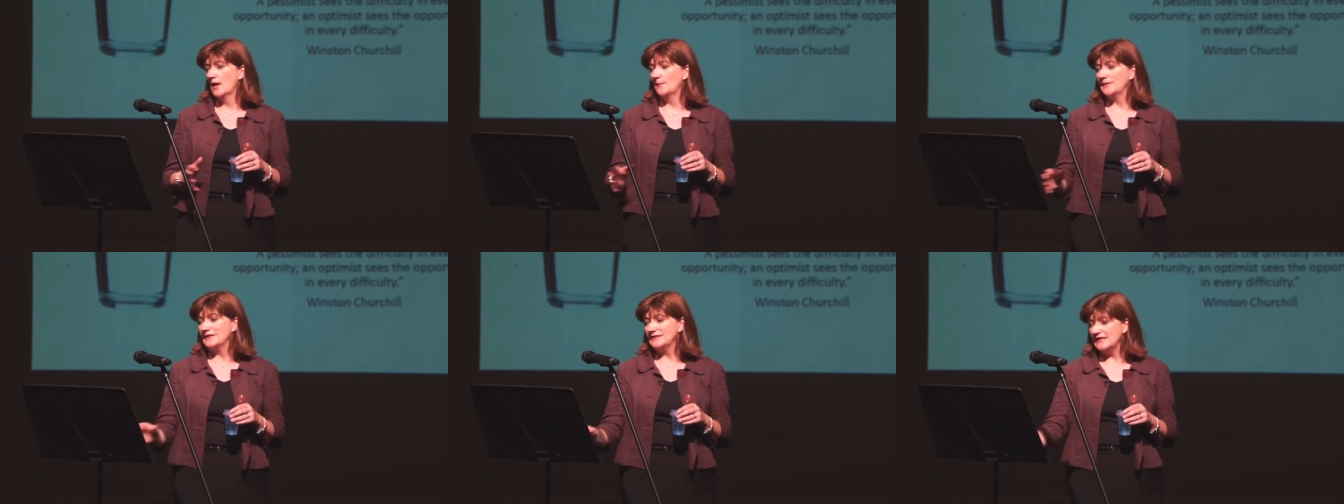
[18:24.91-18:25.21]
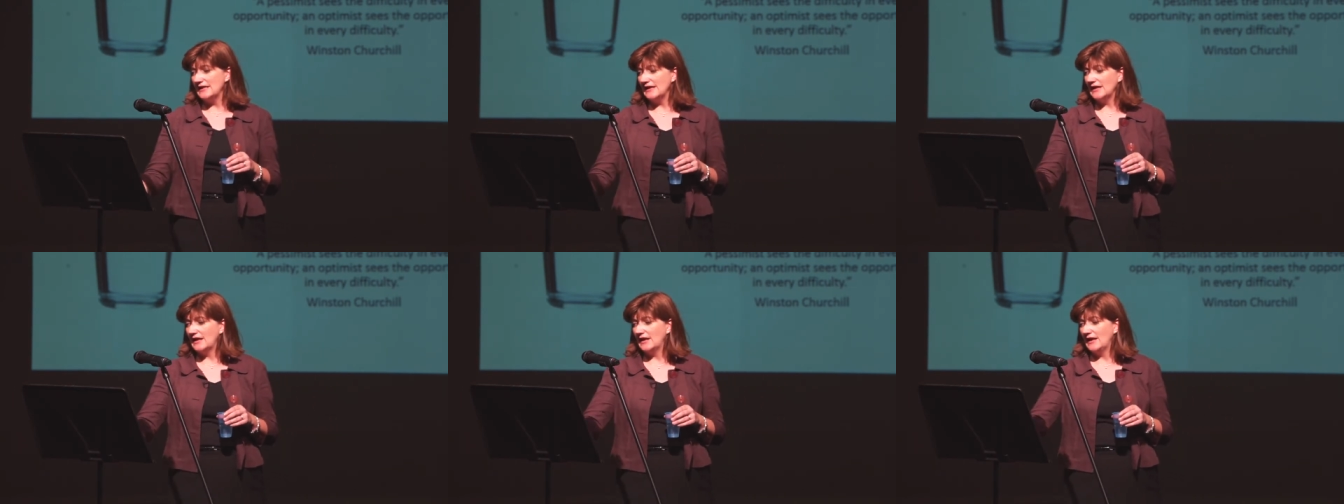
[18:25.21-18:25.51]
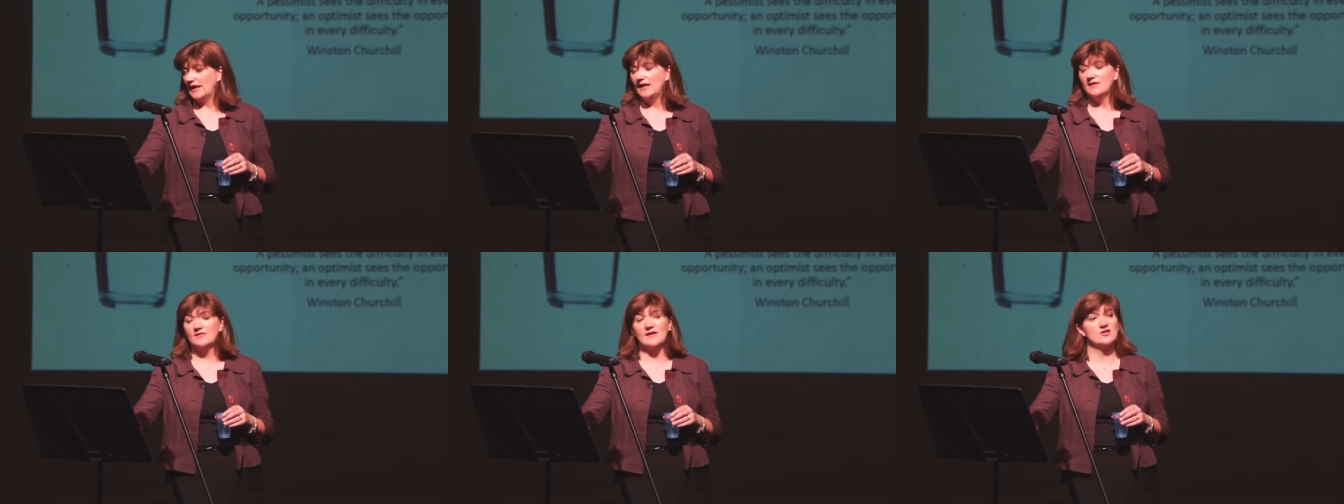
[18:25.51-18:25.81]

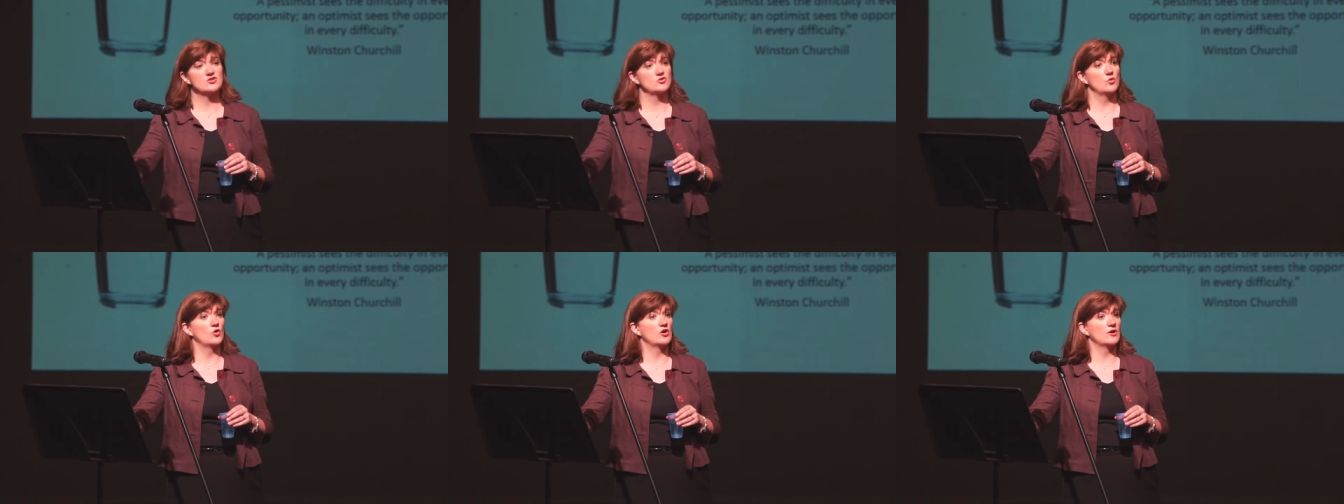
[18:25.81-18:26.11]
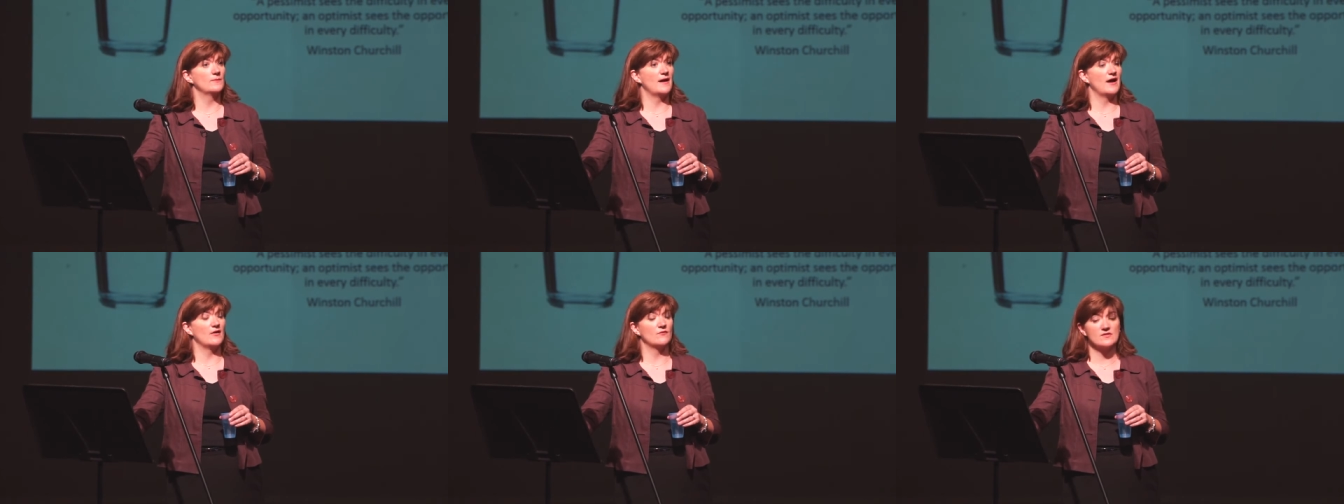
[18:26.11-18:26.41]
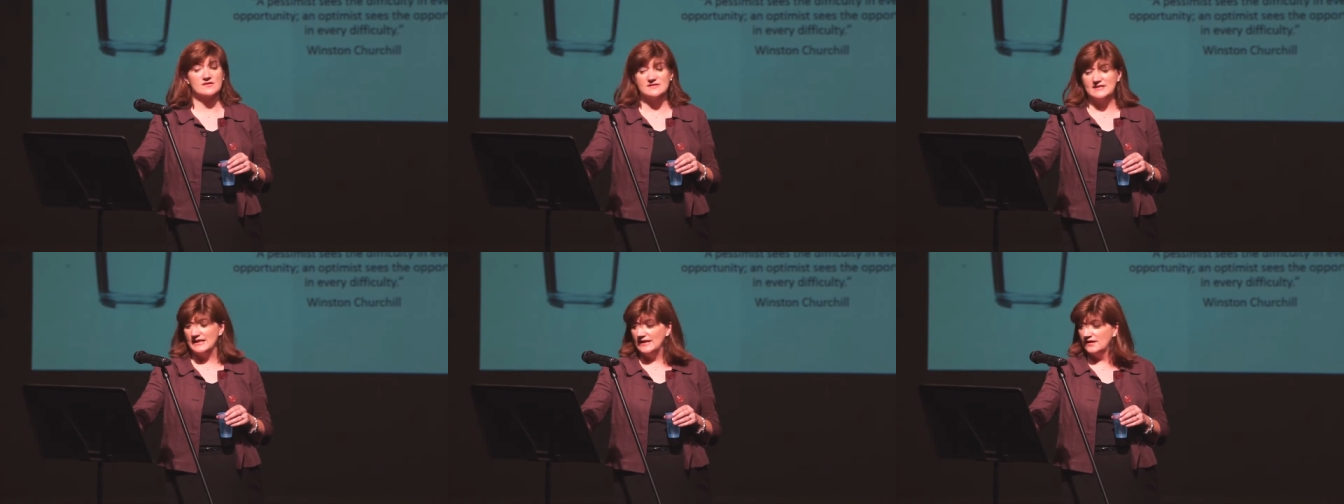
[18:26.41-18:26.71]
particularly they talk about
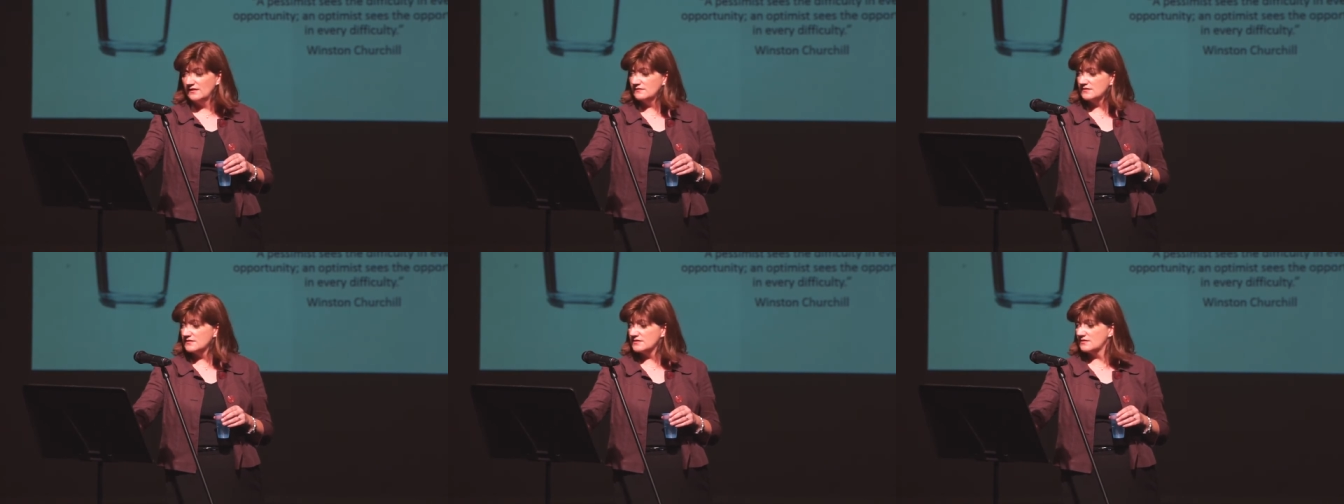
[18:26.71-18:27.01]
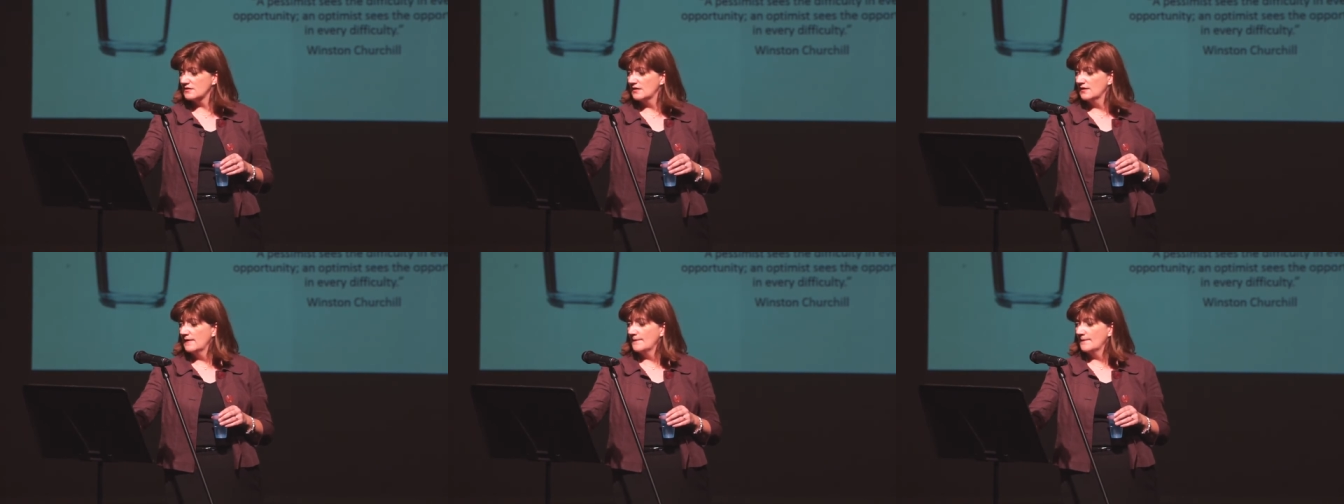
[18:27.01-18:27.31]
resilience,